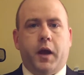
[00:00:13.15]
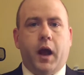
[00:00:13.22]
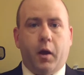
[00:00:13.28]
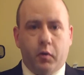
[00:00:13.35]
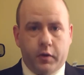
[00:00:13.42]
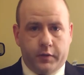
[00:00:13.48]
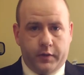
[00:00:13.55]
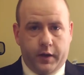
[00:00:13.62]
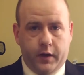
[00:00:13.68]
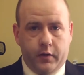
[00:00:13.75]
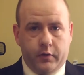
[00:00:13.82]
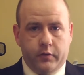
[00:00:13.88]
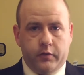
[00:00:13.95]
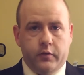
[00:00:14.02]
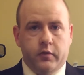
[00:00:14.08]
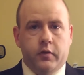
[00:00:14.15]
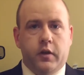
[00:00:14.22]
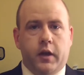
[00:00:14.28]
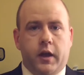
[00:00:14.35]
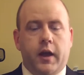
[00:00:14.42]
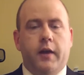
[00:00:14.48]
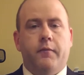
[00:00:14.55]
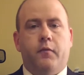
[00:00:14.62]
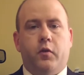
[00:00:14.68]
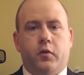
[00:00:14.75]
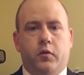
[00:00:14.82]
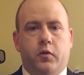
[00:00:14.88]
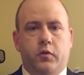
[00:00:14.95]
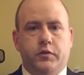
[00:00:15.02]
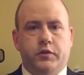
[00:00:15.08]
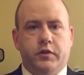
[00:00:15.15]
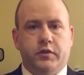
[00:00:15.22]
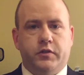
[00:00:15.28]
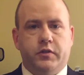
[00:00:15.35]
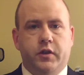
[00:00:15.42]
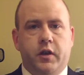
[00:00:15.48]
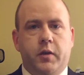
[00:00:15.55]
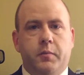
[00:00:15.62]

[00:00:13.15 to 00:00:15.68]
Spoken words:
power sales and foreclosures,